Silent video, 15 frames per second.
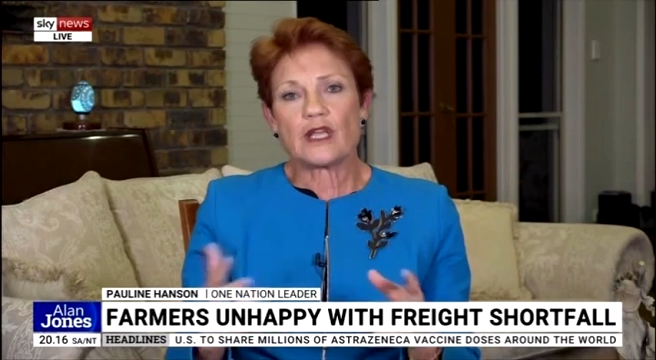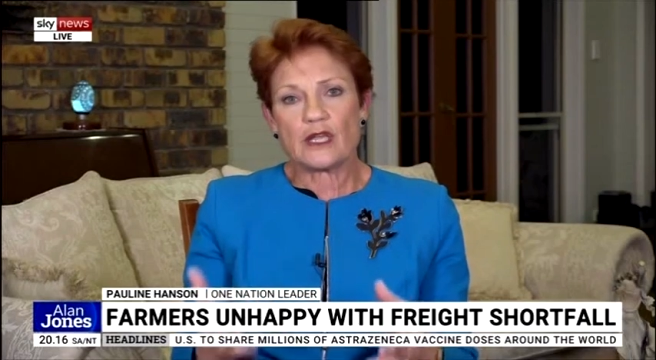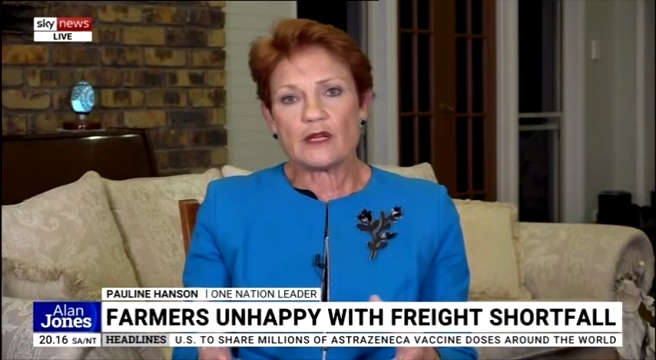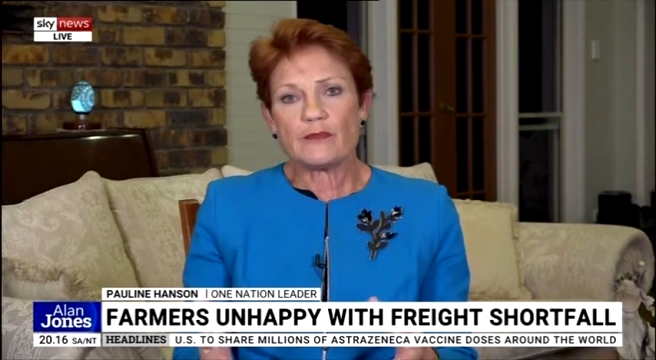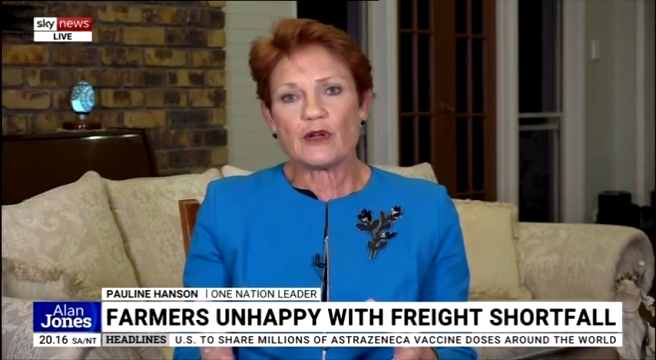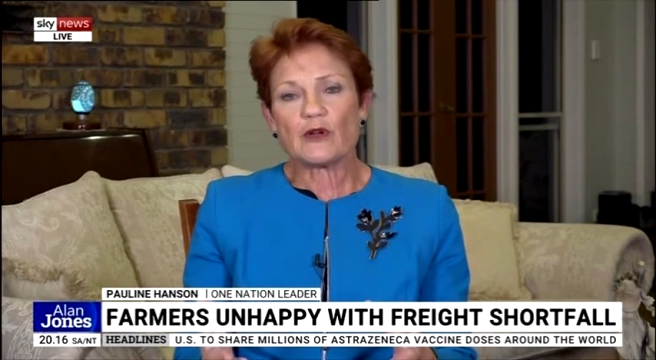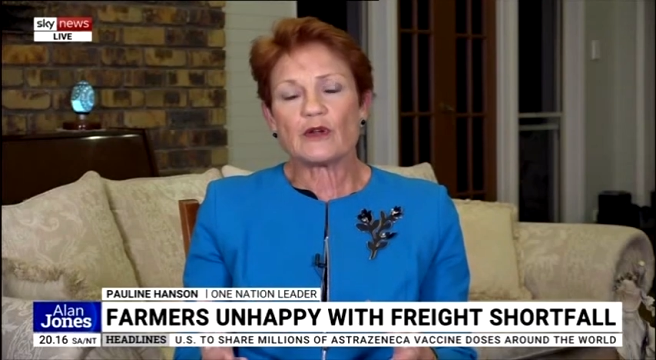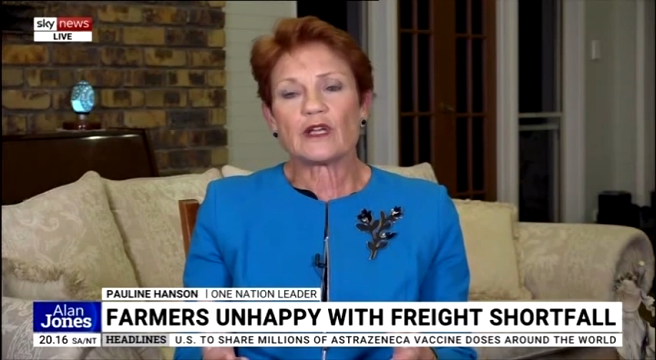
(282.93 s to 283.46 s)
in
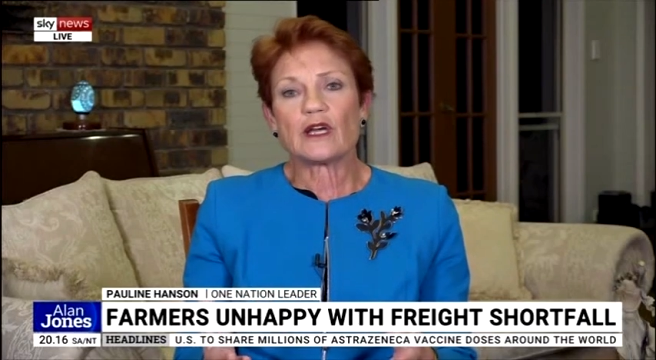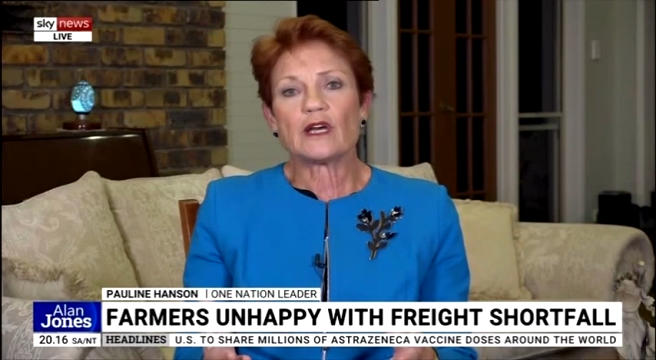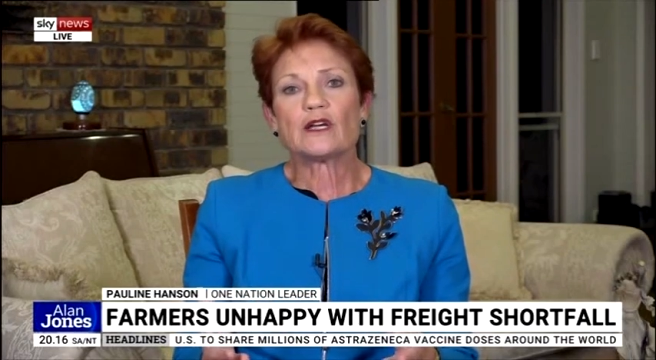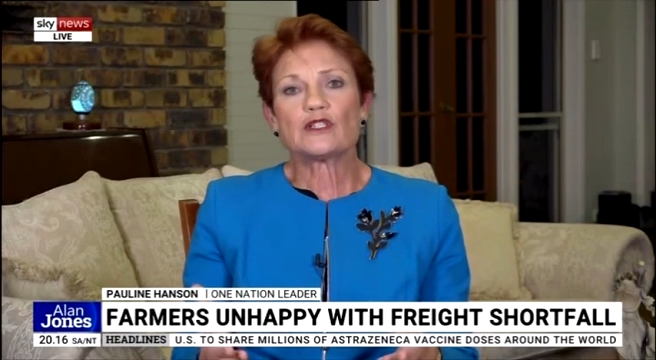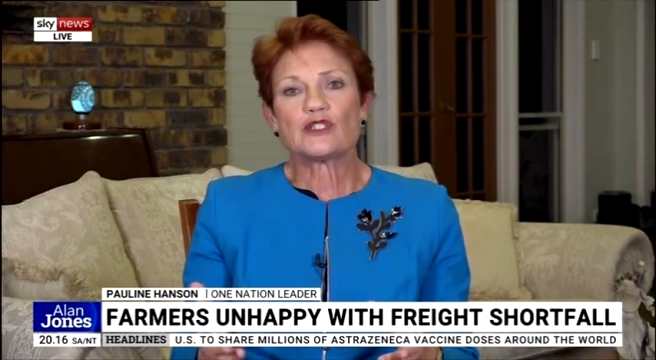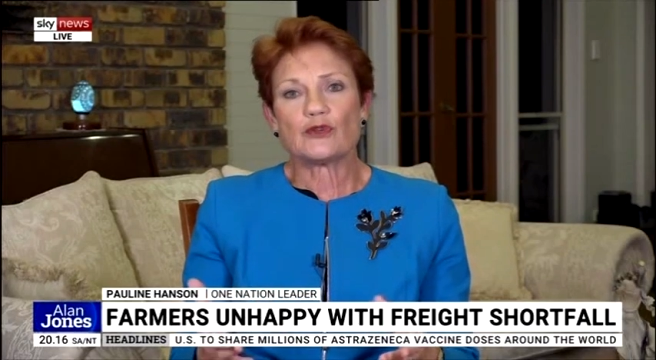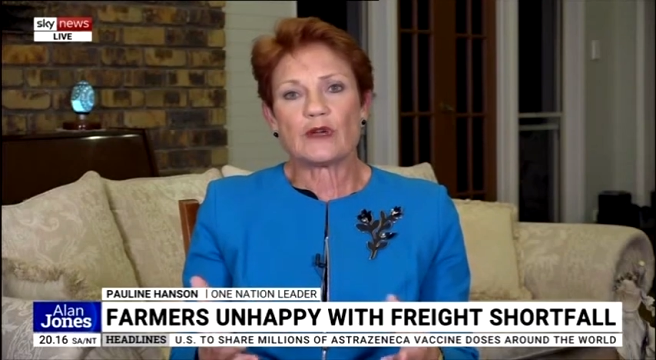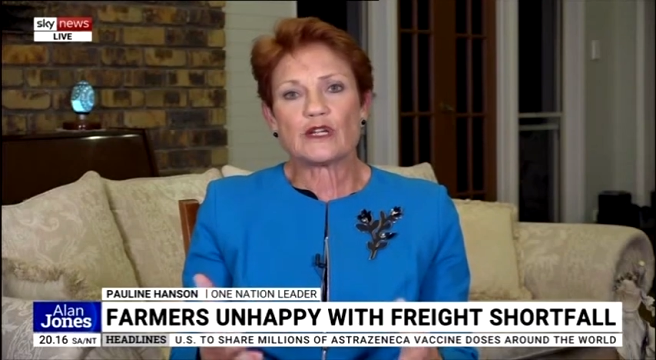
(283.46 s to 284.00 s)
America
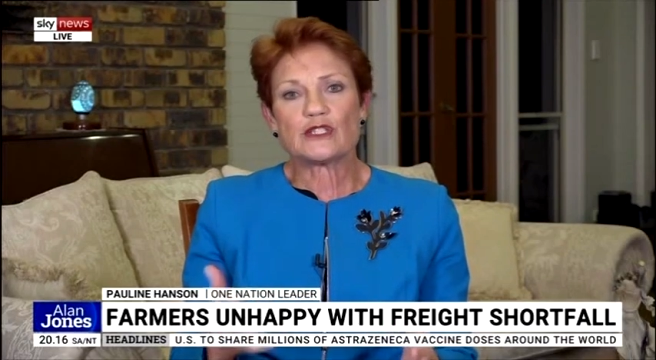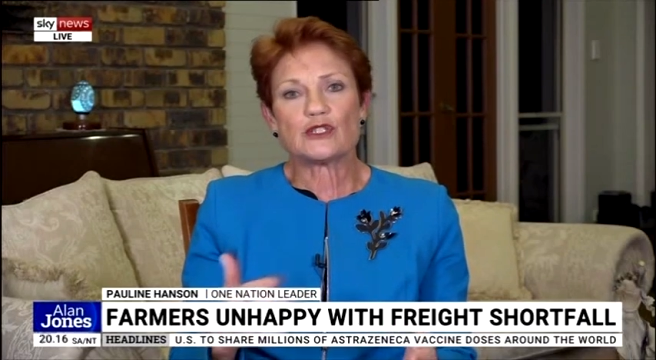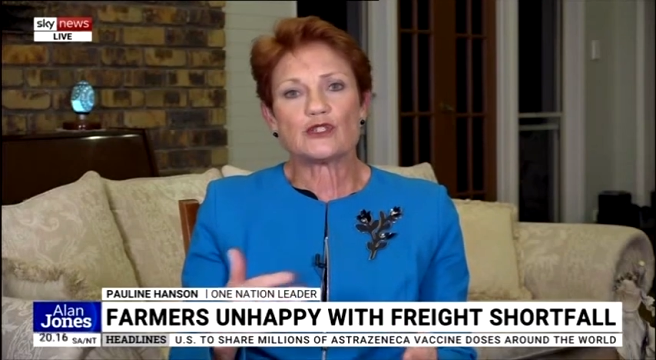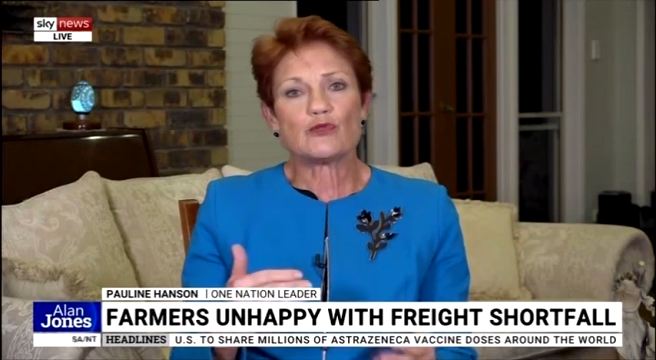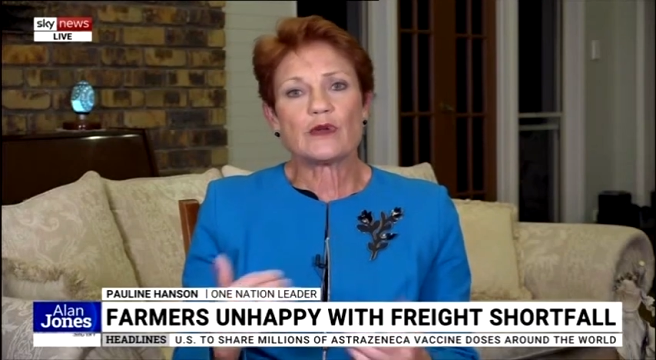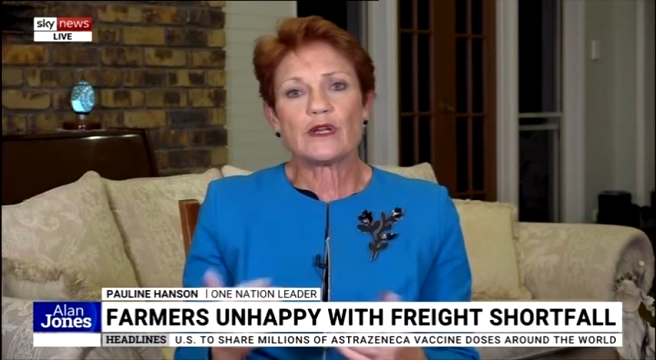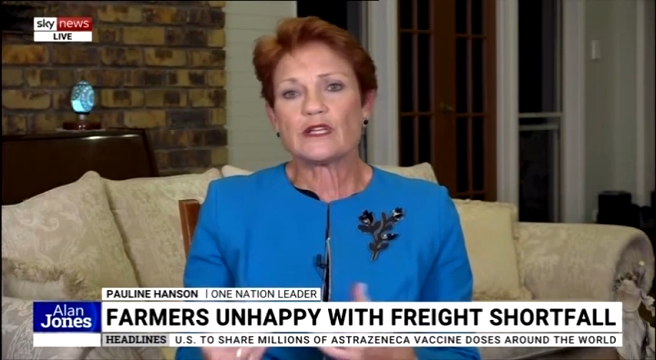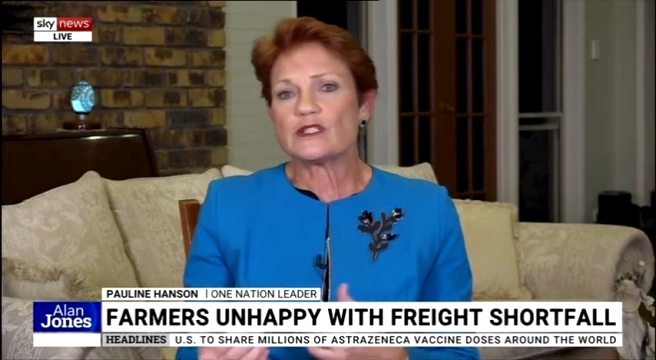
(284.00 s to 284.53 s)
to actually
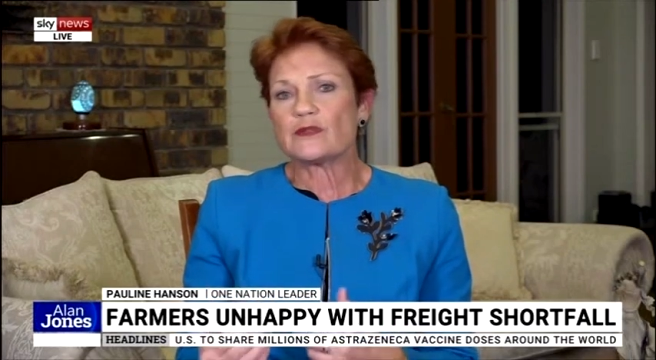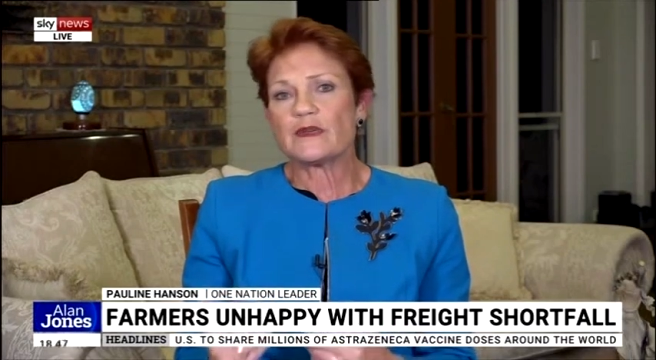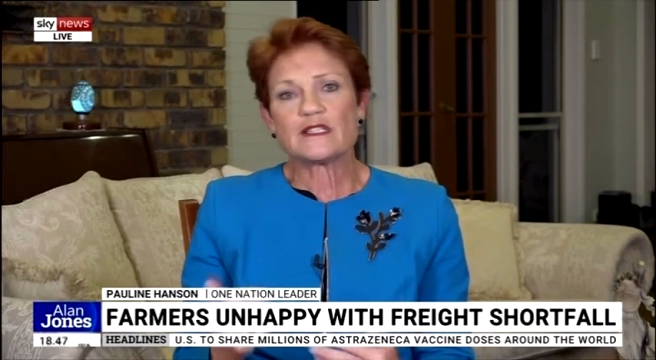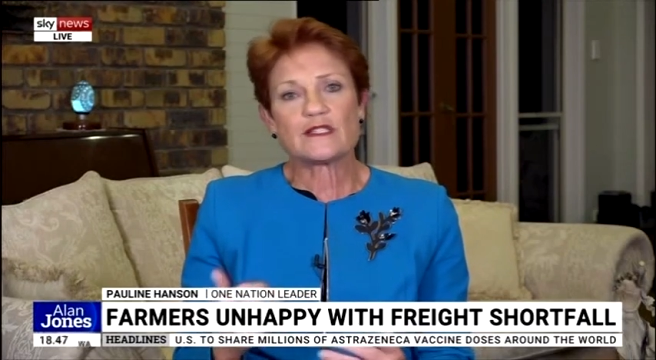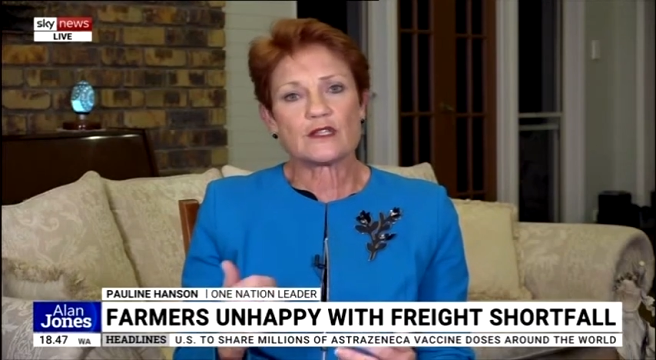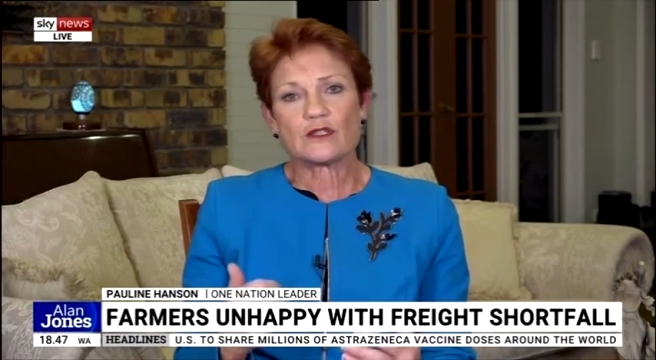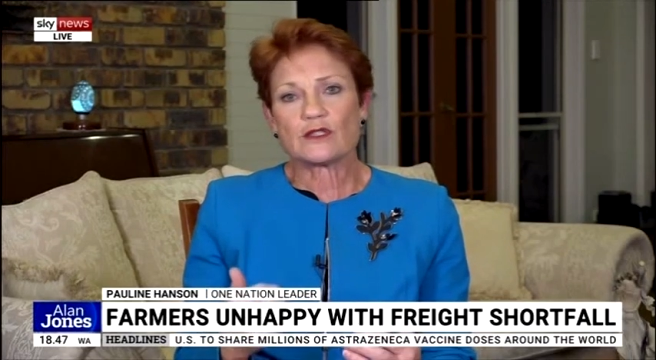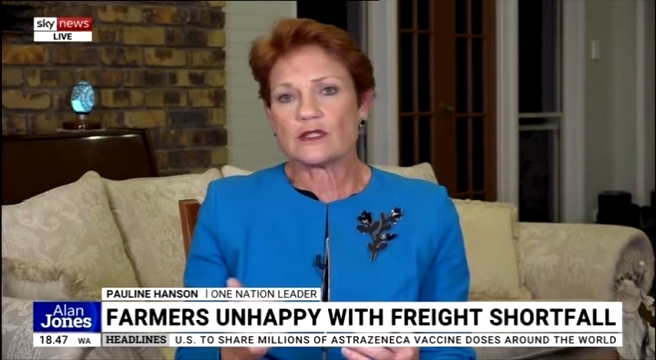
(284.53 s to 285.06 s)
do any
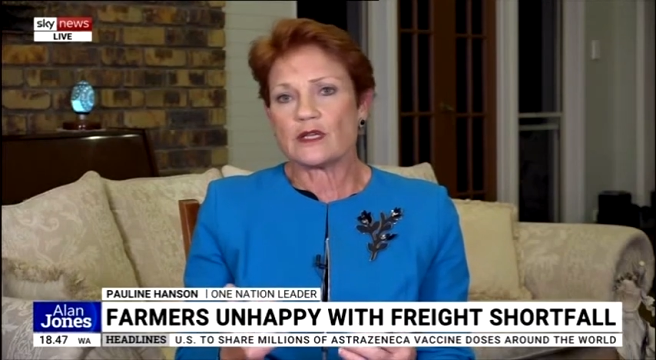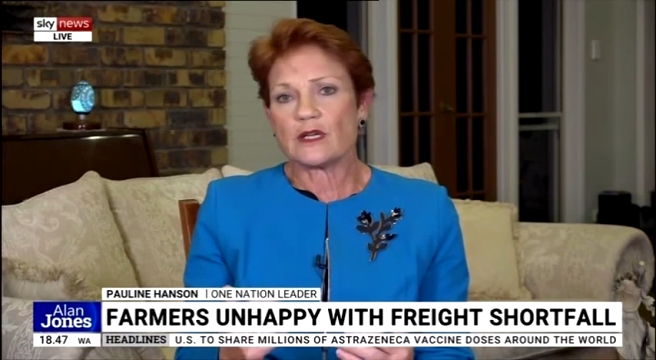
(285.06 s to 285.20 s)
domestic